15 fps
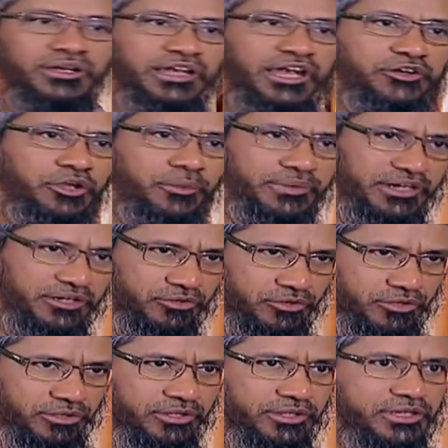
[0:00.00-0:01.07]
Let your beard
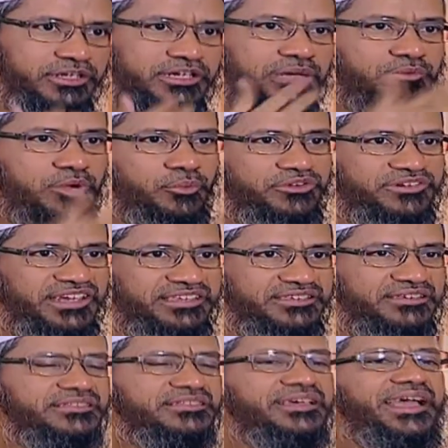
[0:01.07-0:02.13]
grow, trim your
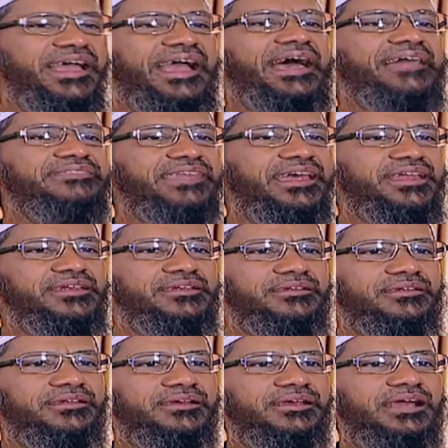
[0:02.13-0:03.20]
mustaches. And
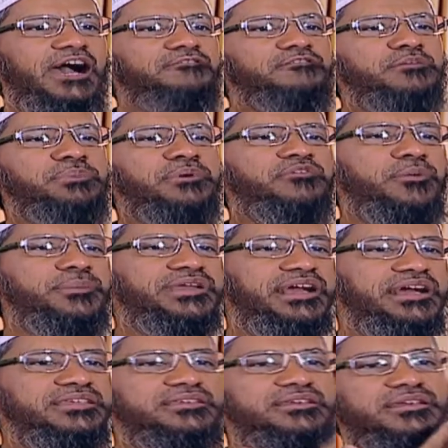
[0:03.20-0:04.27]
then, after performing
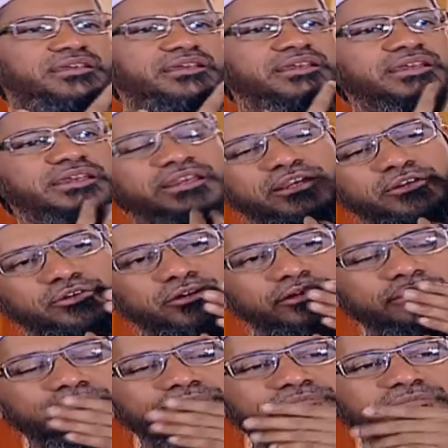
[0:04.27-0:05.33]
Hajj, he
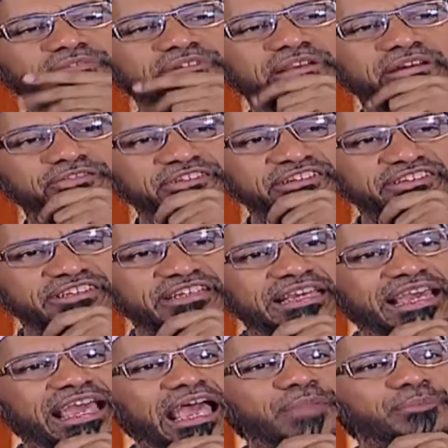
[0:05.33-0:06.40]
took a fist
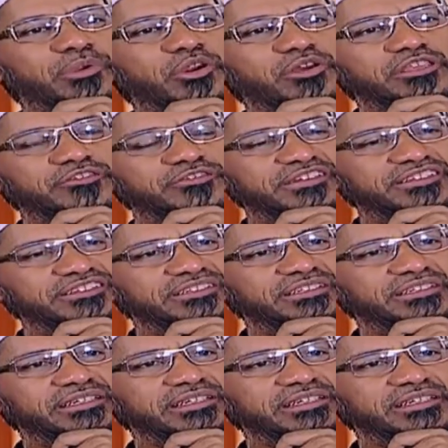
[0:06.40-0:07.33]
and below the fist,